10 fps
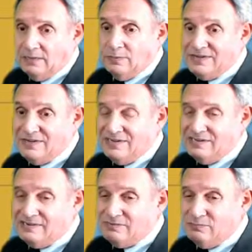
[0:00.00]
which
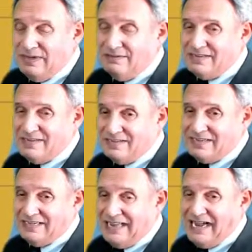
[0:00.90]
is, well, it's
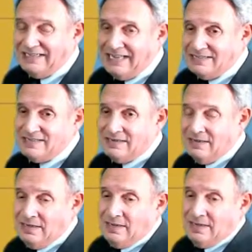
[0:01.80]
6 o'clock.
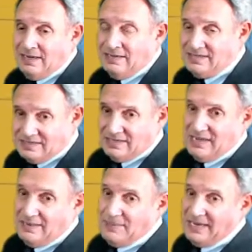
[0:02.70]
It's 6
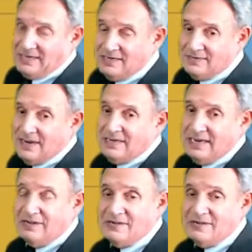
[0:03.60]
o'clock back east right now.